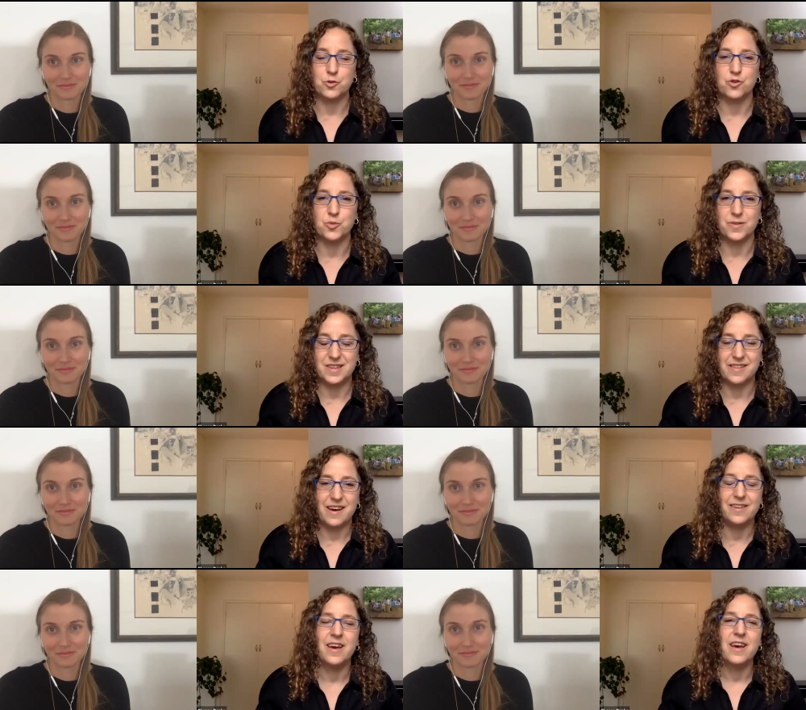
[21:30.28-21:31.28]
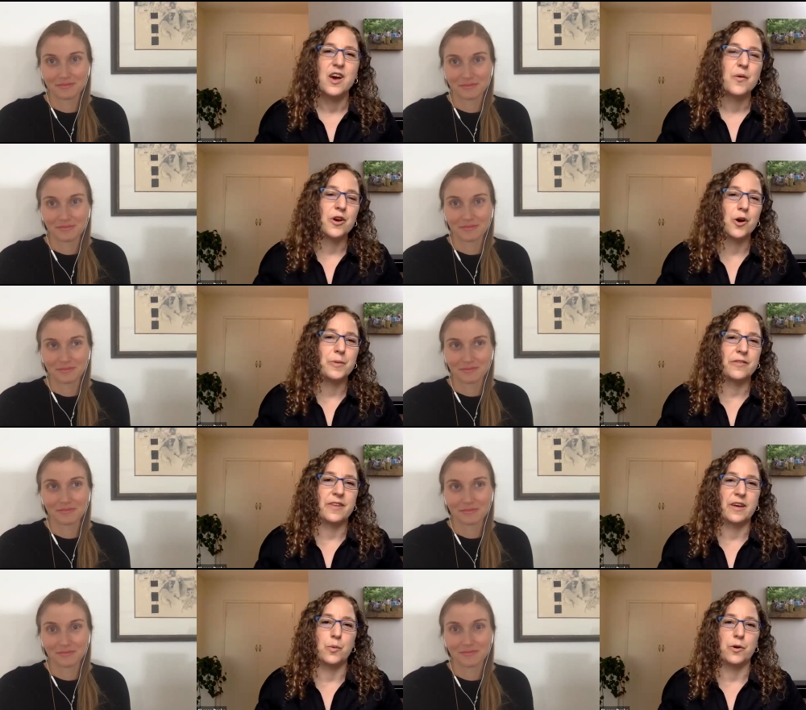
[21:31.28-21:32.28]
Speaker 1: schools will see that. We hope
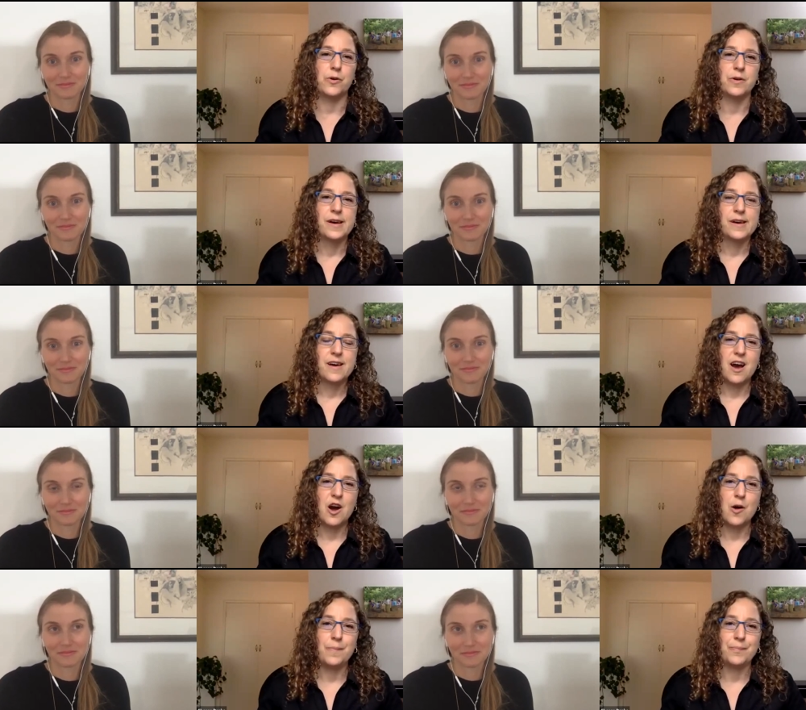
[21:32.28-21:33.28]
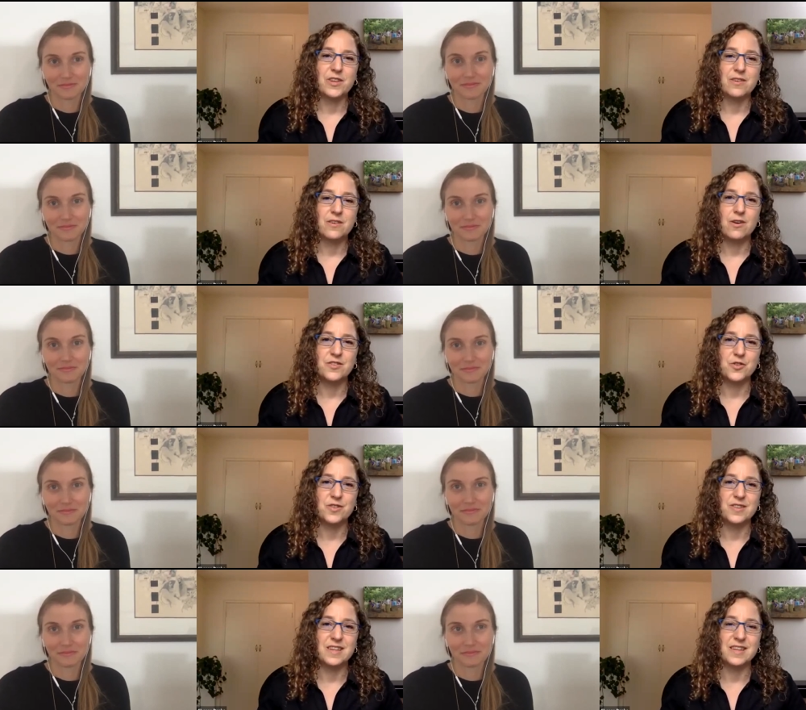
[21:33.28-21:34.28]
that they will um,
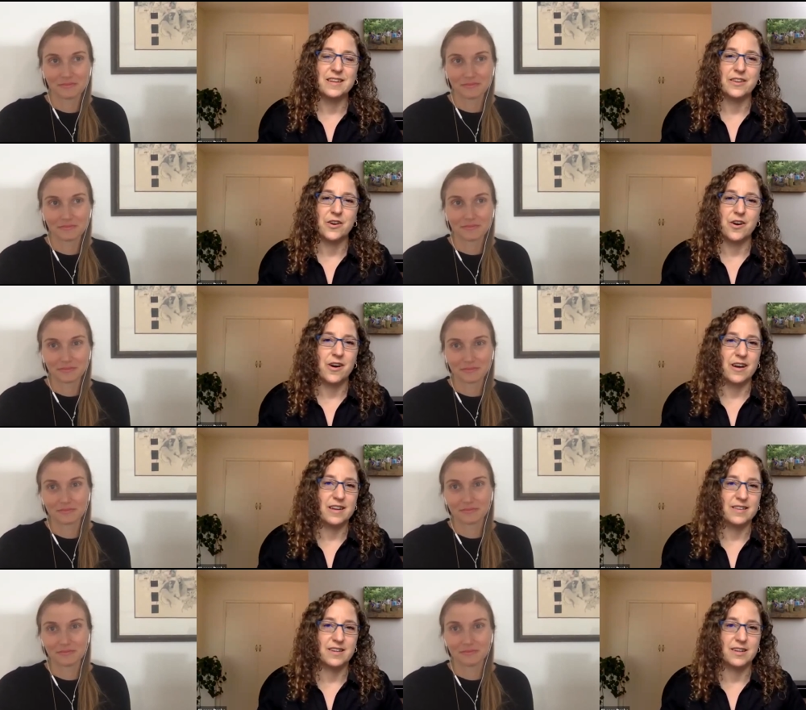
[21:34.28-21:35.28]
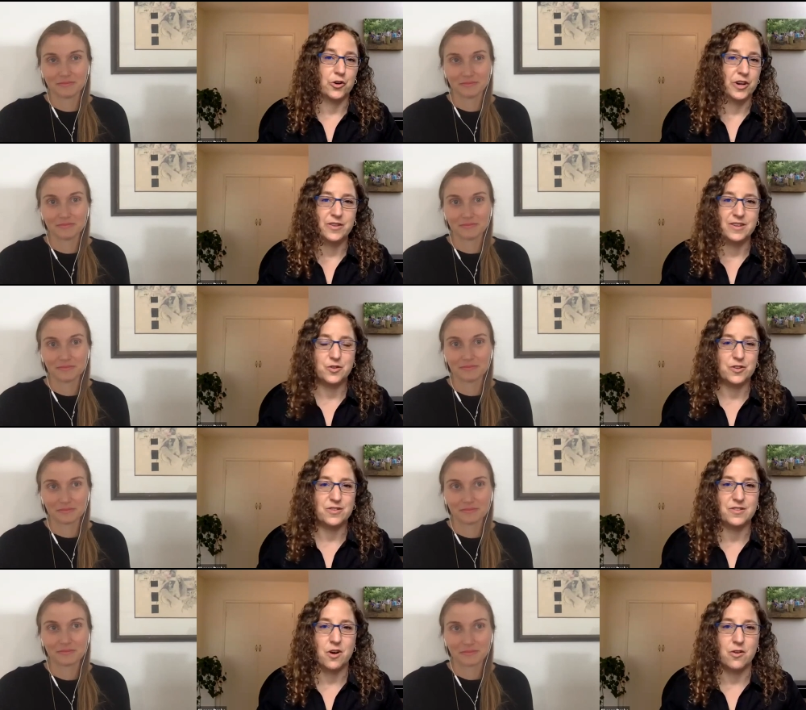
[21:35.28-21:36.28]
also see that there are hands-on learning
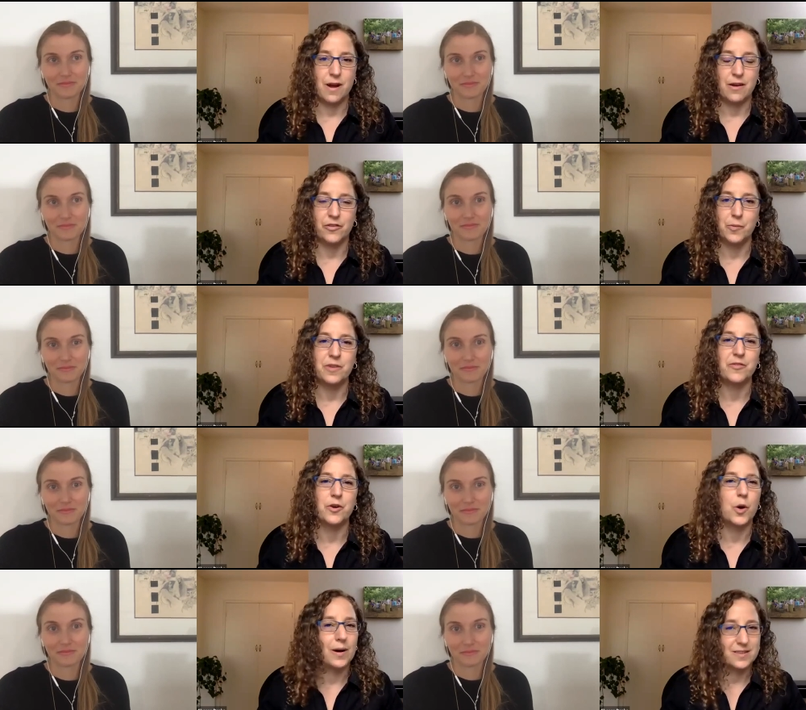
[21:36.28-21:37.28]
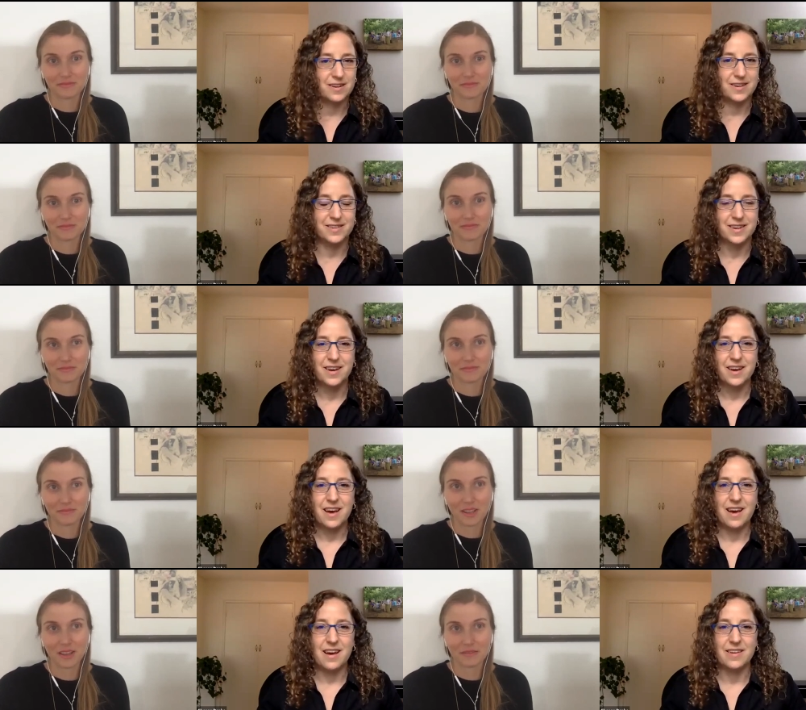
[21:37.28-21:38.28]
resources all around them if you go outside.
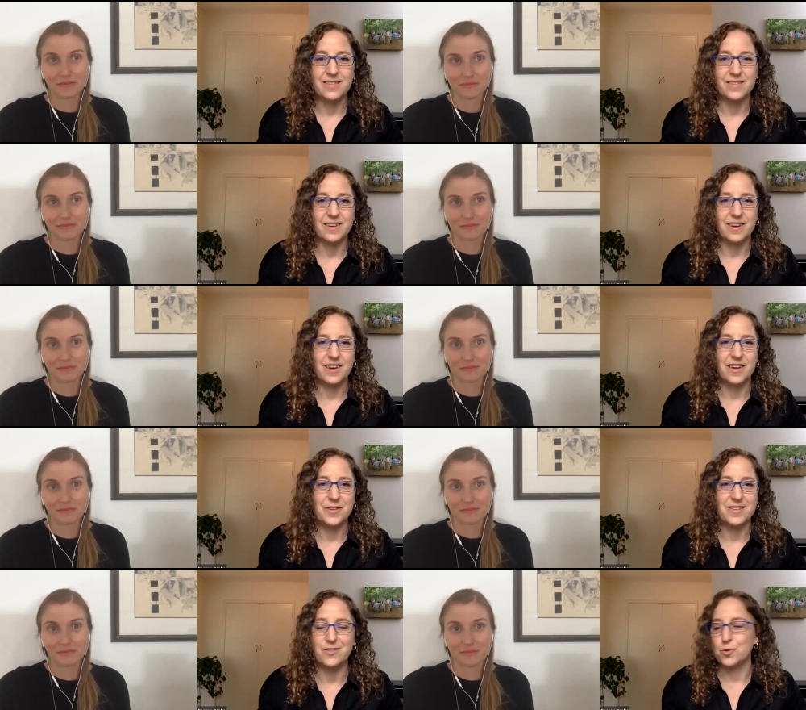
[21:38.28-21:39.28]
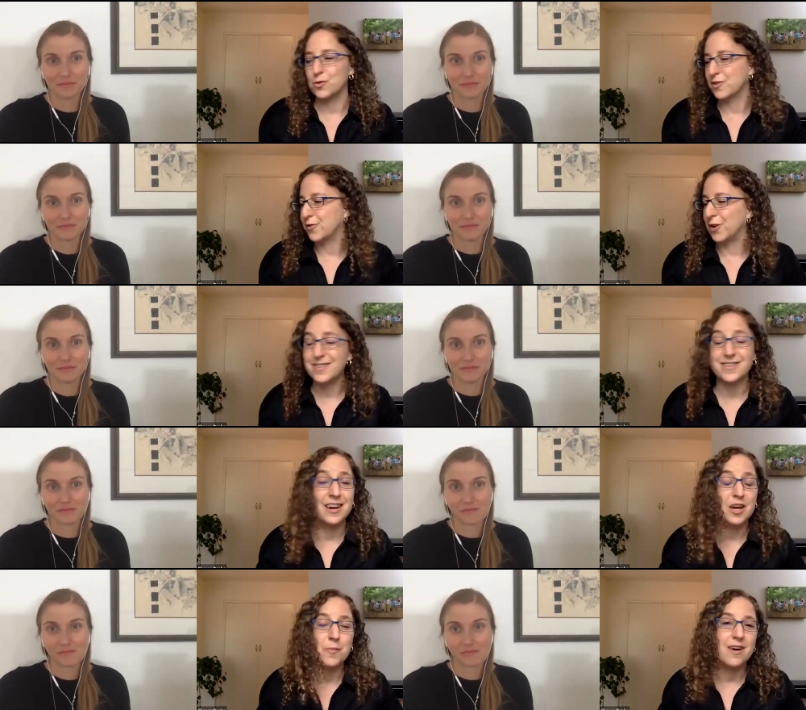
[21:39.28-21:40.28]
Yeah. And uh, if it's a school's first
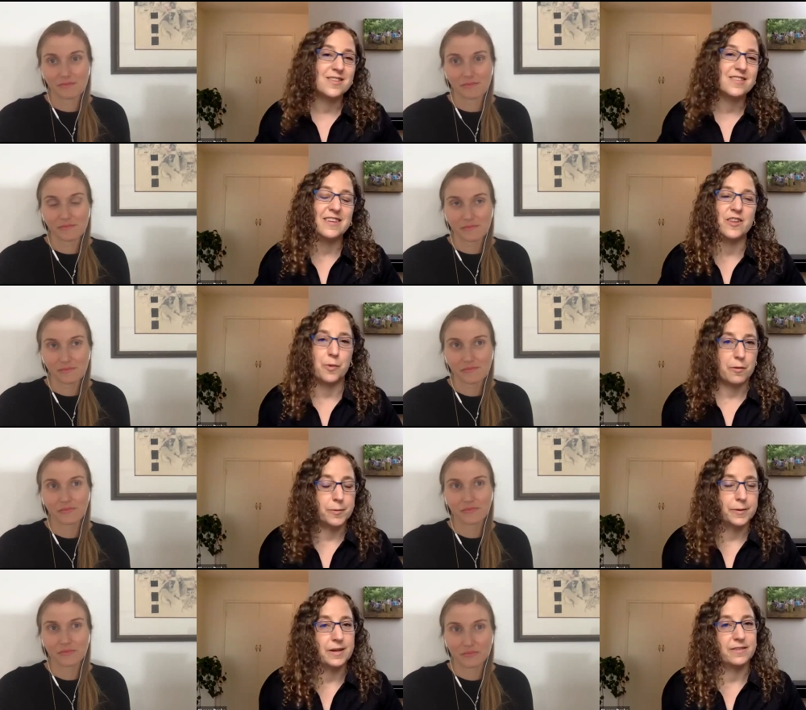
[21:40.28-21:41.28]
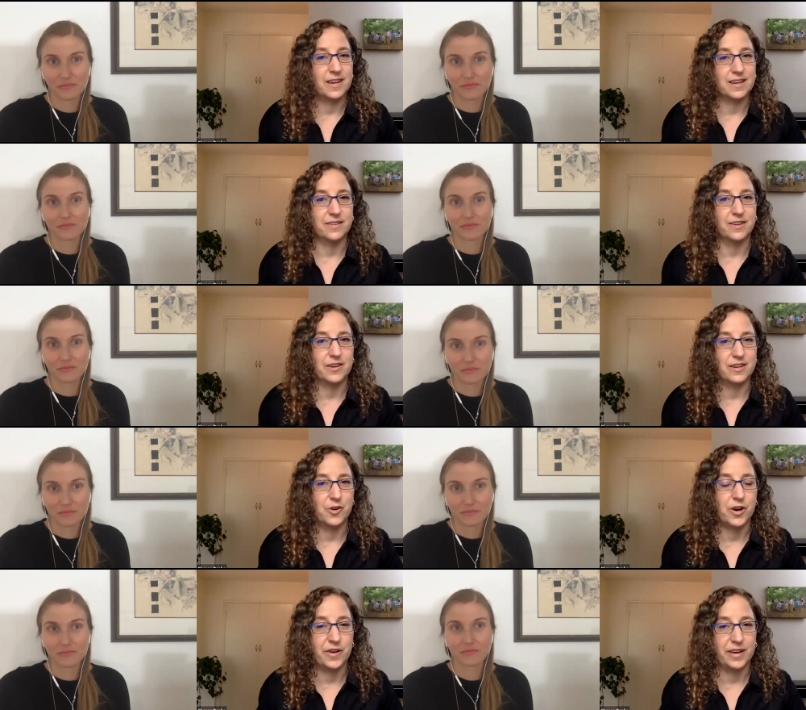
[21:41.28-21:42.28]
time outside, they'll probably take their
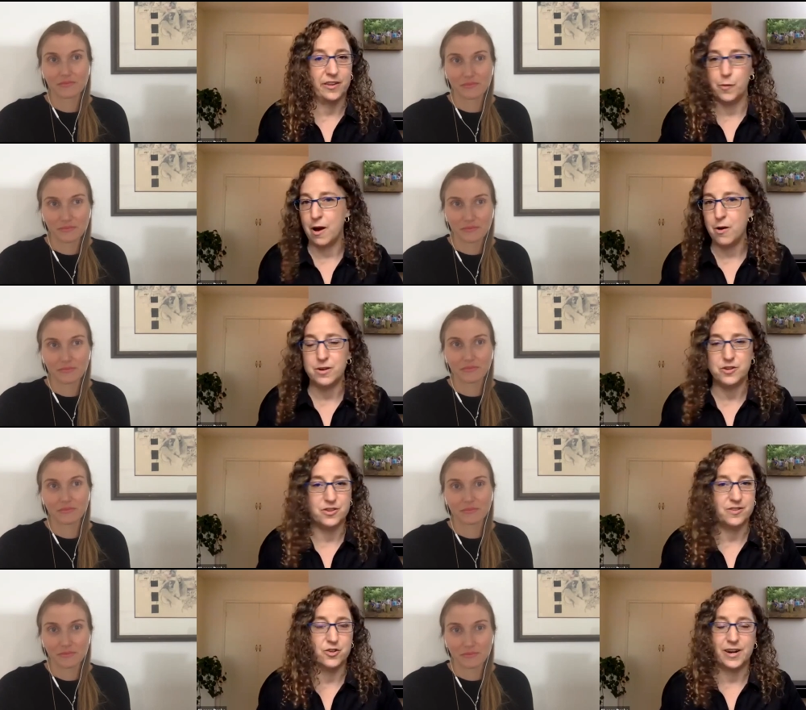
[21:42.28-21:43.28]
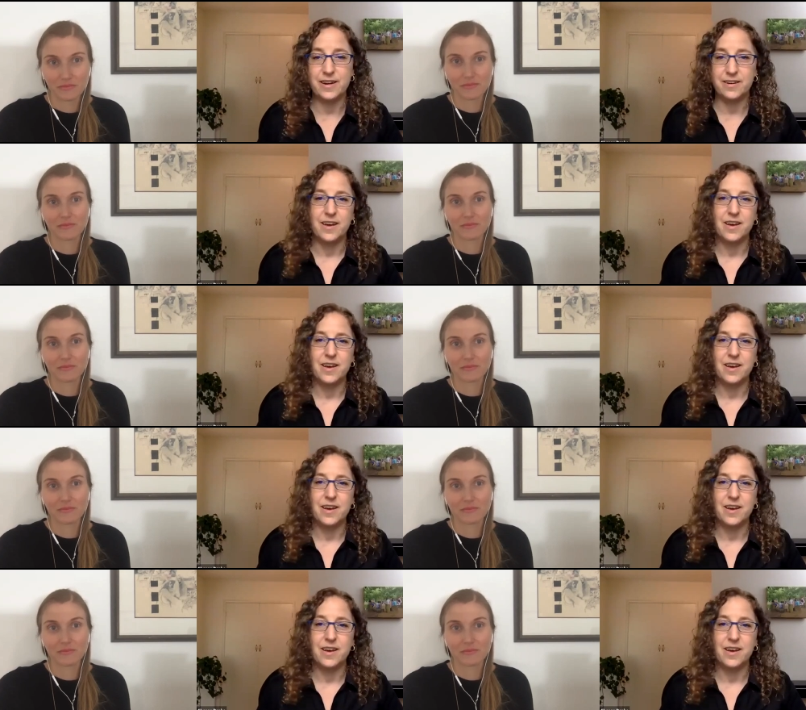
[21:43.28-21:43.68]
indoor curriculum out, which is great.